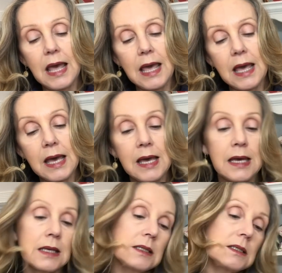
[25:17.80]

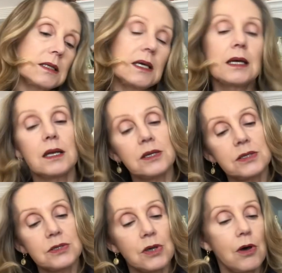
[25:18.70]
and it
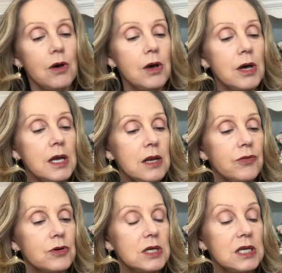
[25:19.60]
is on
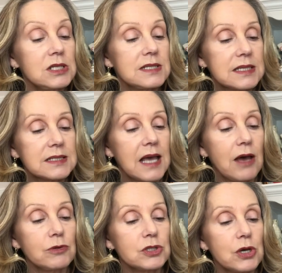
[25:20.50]
36
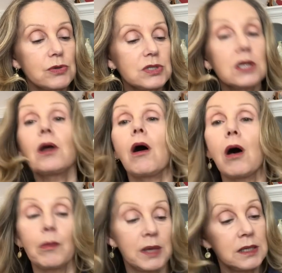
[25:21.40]
count toasted
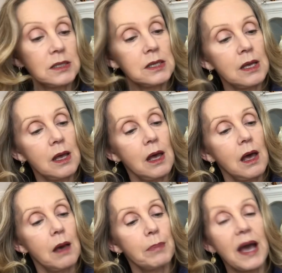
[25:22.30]
almond
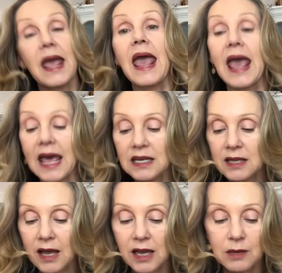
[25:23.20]
by hand
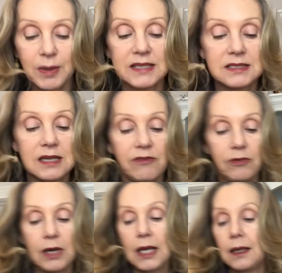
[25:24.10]
dyed by
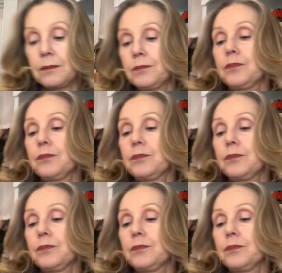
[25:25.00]
Stephanie.